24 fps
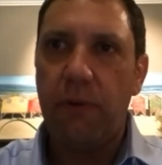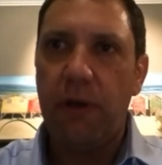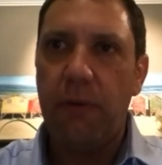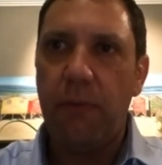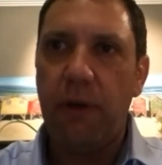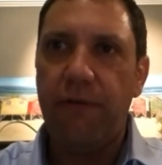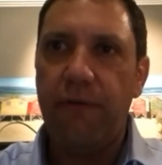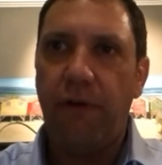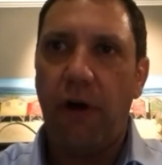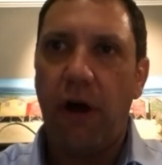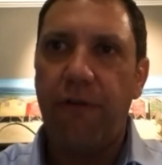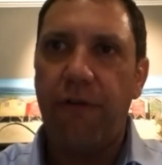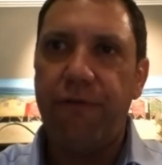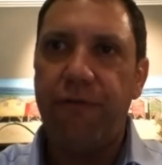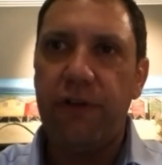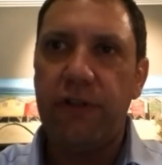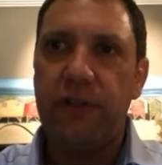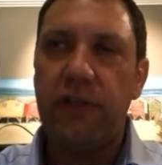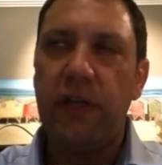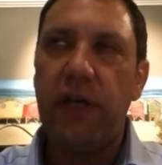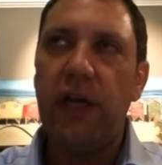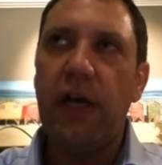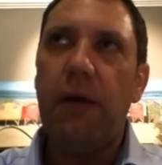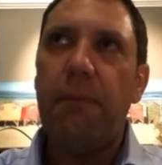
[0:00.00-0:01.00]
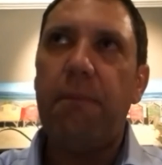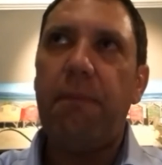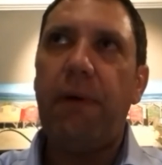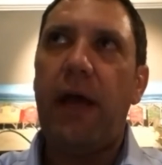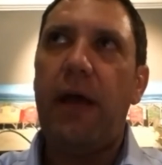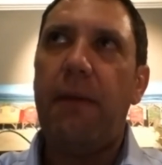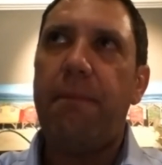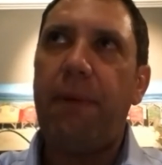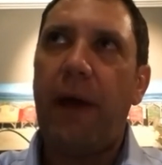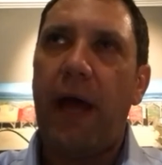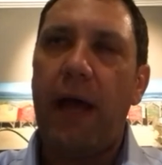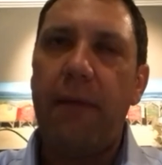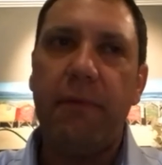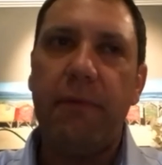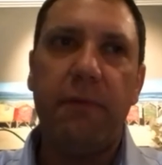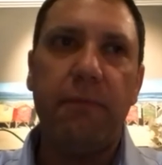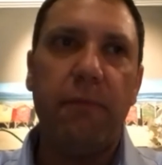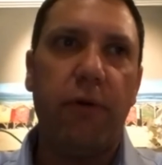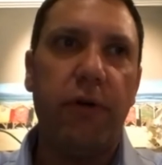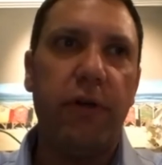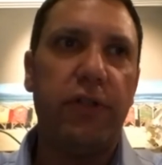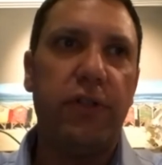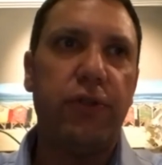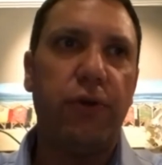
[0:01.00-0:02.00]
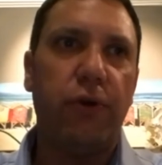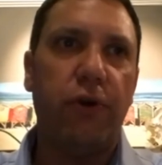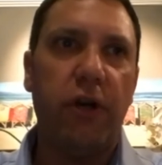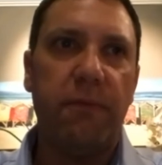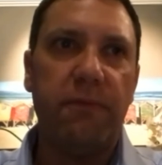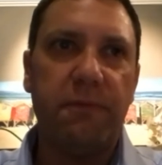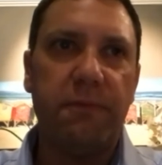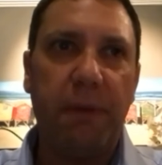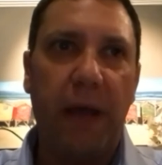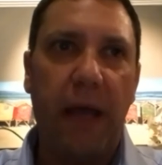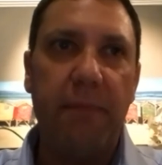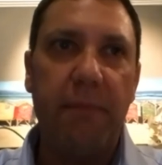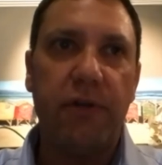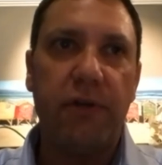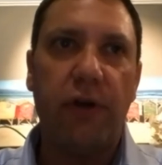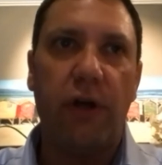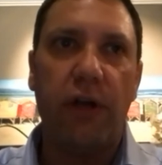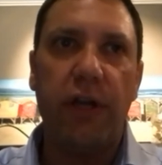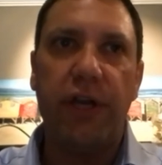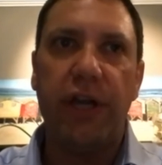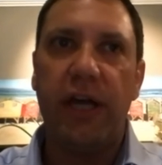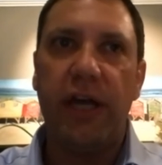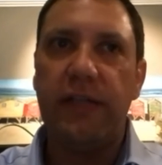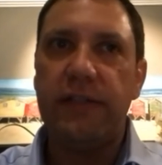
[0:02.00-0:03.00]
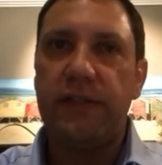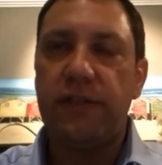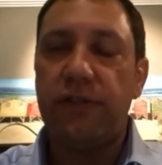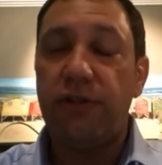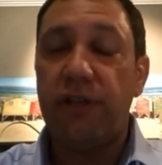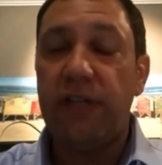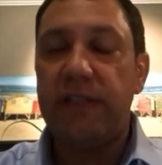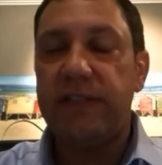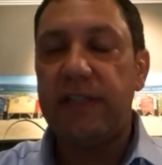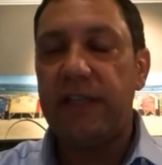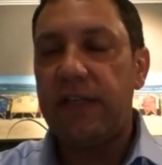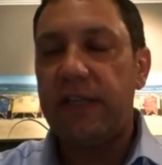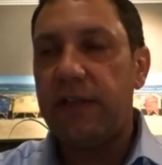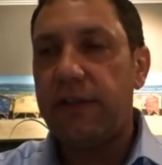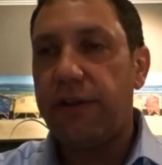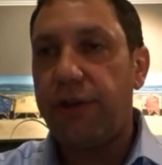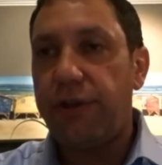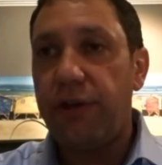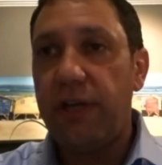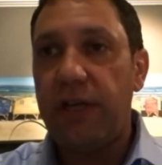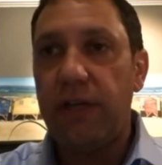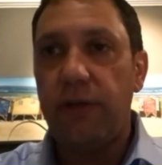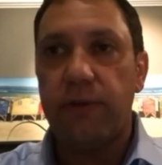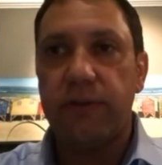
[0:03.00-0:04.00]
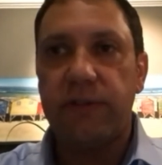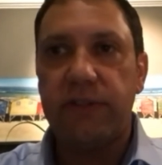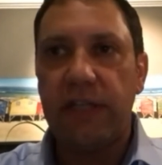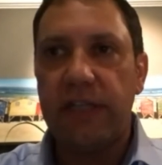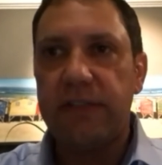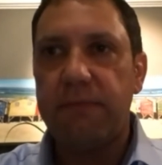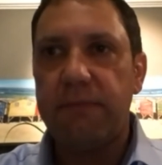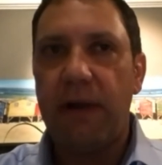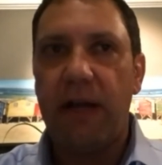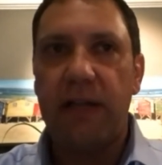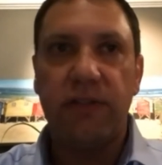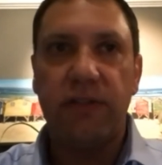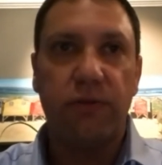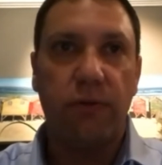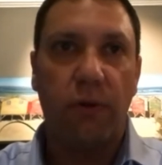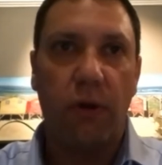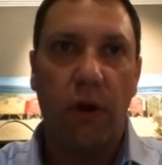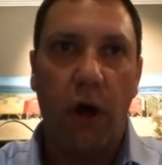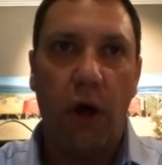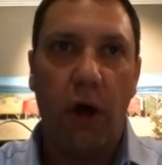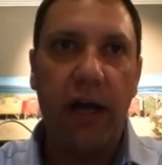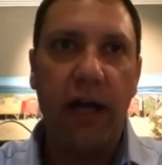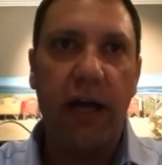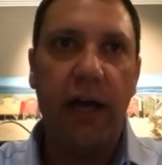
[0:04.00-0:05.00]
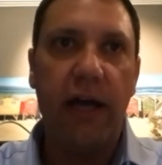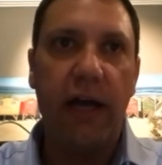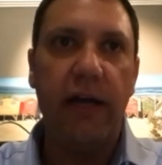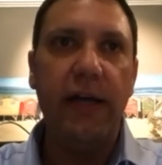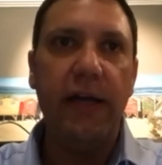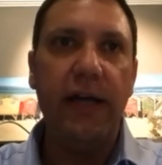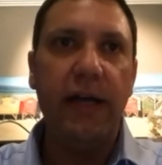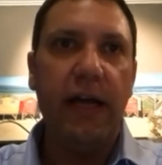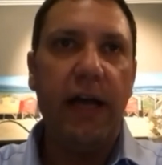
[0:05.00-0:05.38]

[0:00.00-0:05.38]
We've offered payment moratoriums, payment holidays, 3 or 6 months or longer.